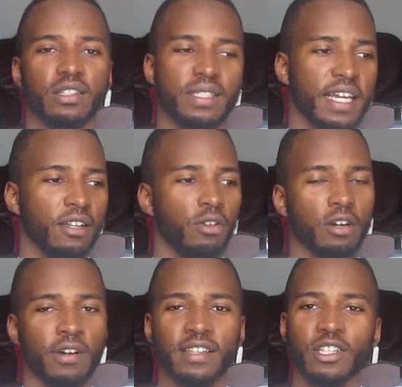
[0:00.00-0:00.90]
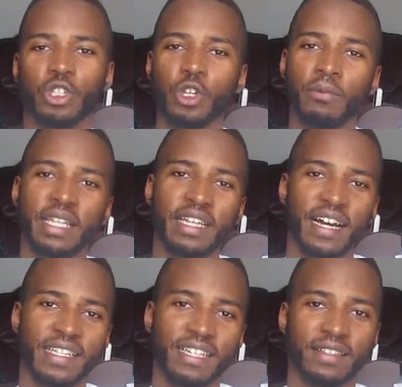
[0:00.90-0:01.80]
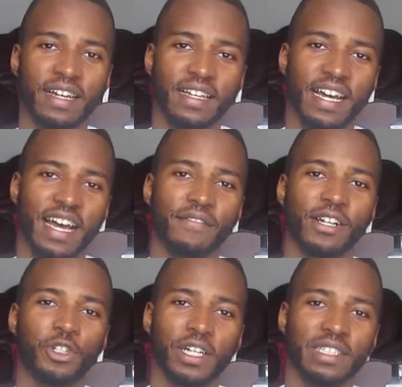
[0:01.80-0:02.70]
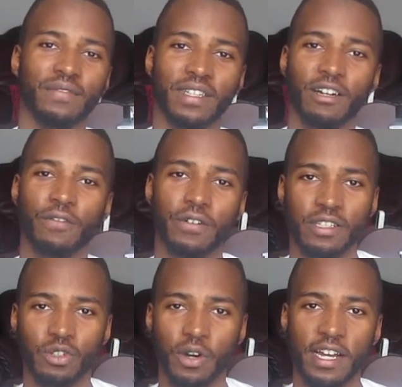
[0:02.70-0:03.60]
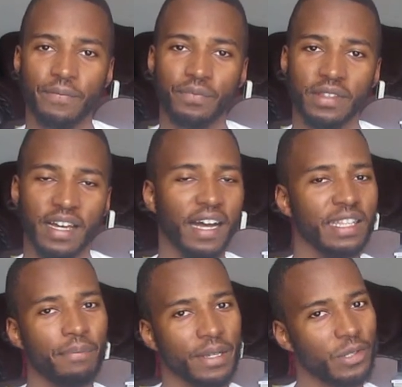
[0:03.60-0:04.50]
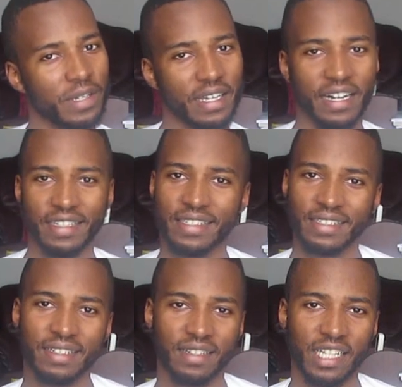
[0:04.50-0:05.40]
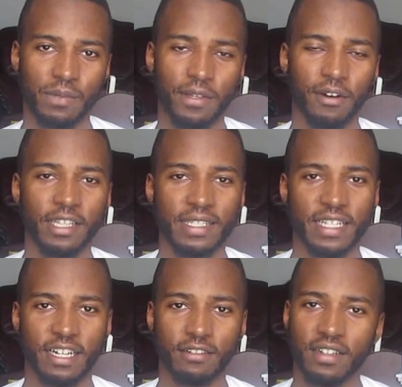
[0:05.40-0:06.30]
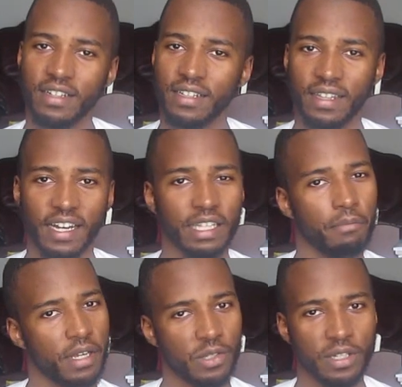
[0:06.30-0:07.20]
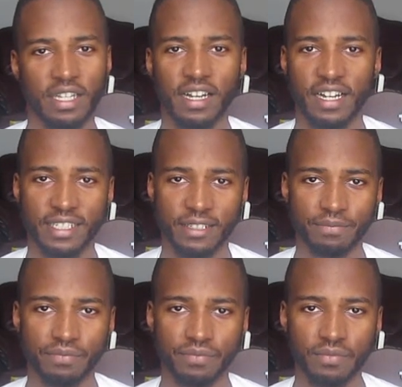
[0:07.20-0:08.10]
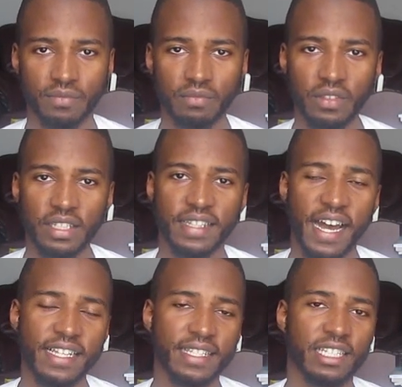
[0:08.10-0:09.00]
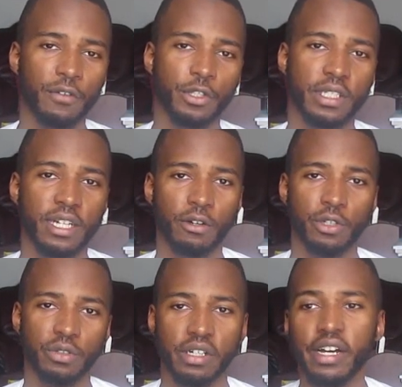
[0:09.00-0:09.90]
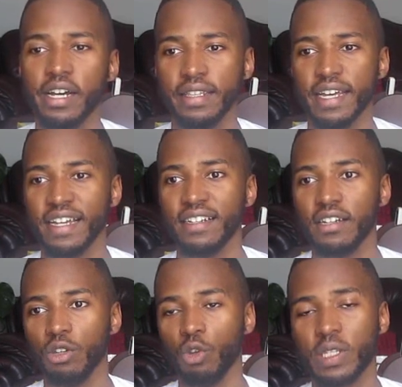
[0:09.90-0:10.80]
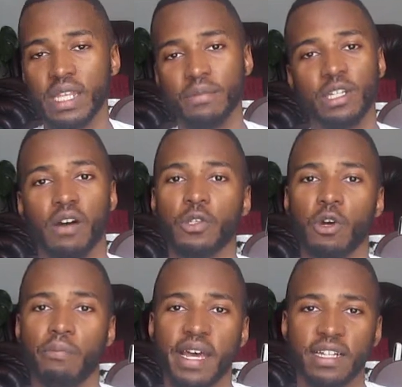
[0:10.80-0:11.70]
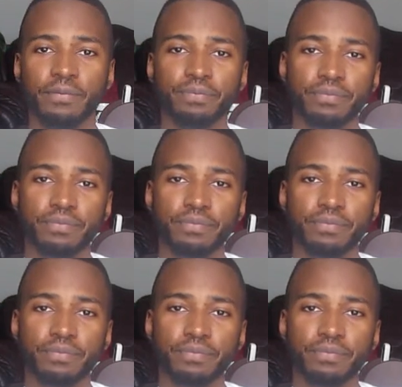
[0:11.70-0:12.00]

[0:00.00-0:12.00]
Take a look around. There's so many guys out there that have attractive girlfriends, right? That aren't the best looking guys. Let's be honest now. They aren't the best looking guys. That itself should tell you that looks themselves don't matter.